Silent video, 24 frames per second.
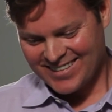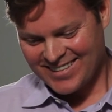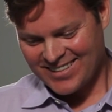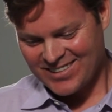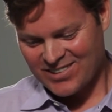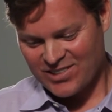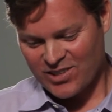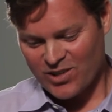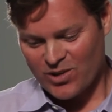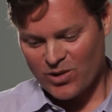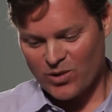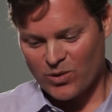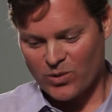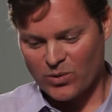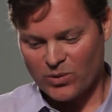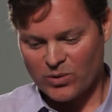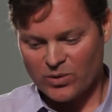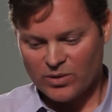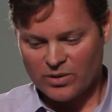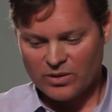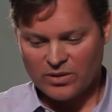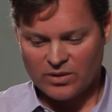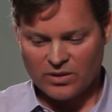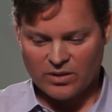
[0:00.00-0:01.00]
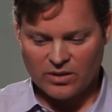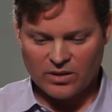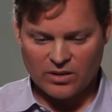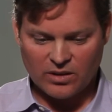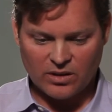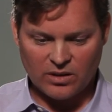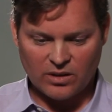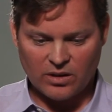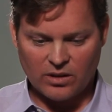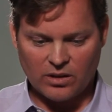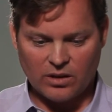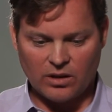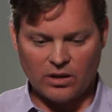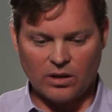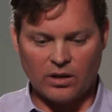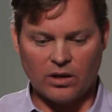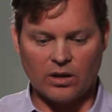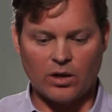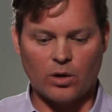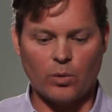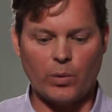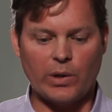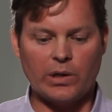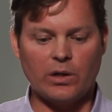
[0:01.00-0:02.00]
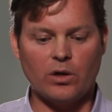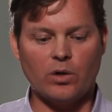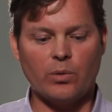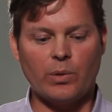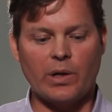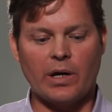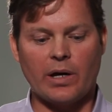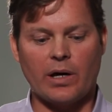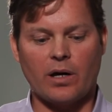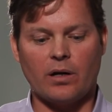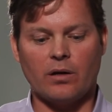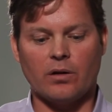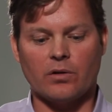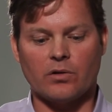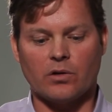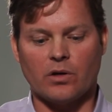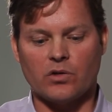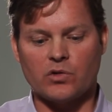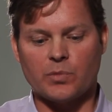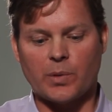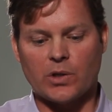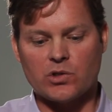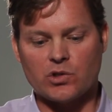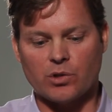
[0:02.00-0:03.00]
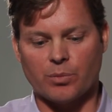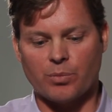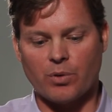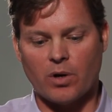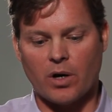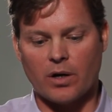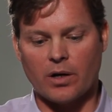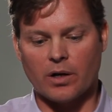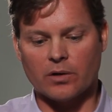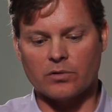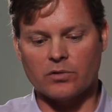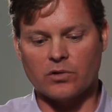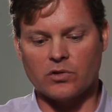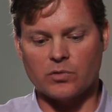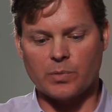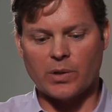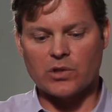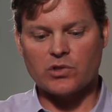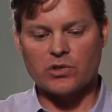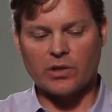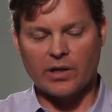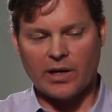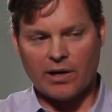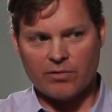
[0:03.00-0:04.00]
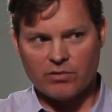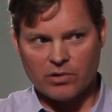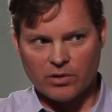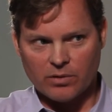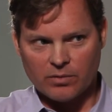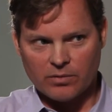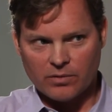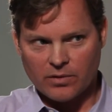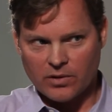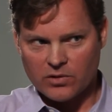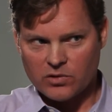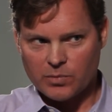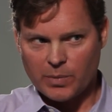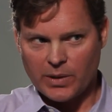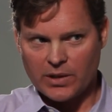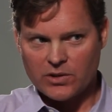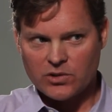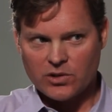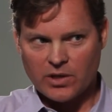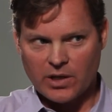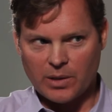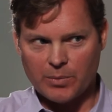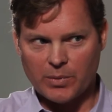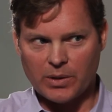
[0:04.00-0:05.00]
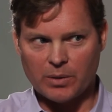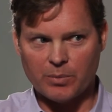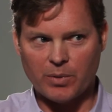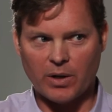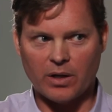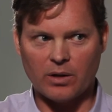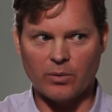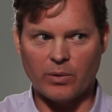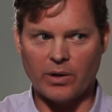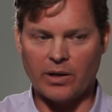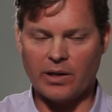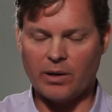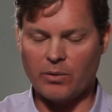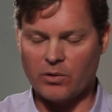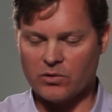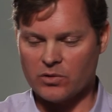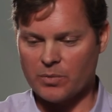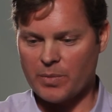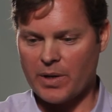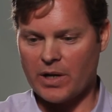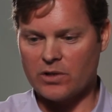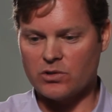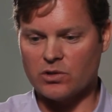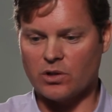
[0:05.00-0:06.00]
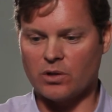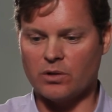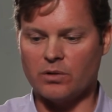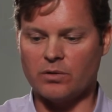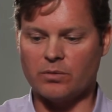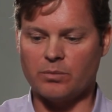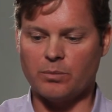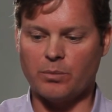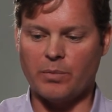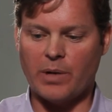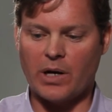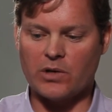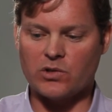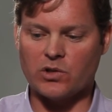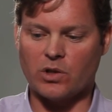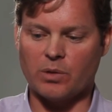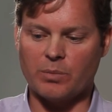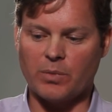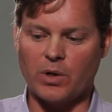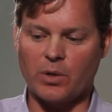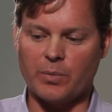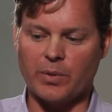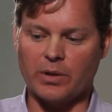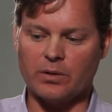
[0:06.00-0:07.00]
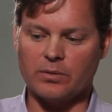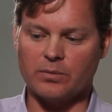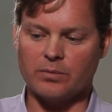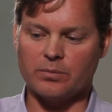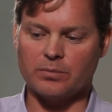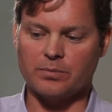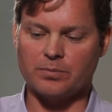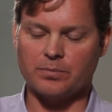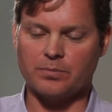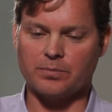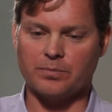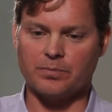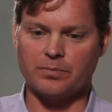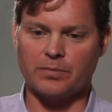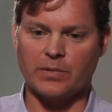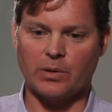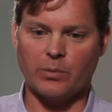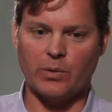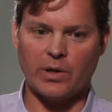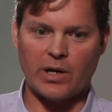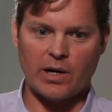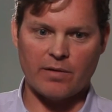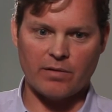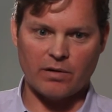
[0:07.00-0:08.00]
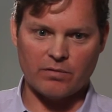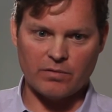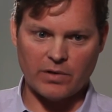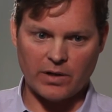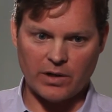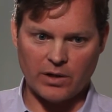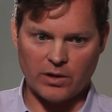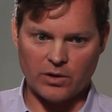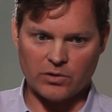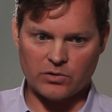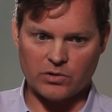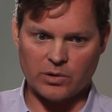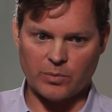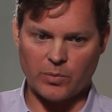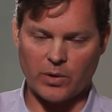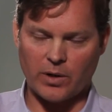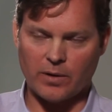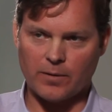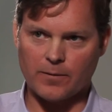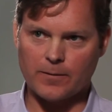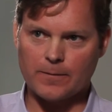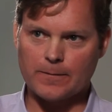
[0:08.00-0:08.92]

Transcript: So, you know, we knew we had a, a, special product, especially after the speech came in. By the way, that was a magical, magical moment. We have on video somewhere.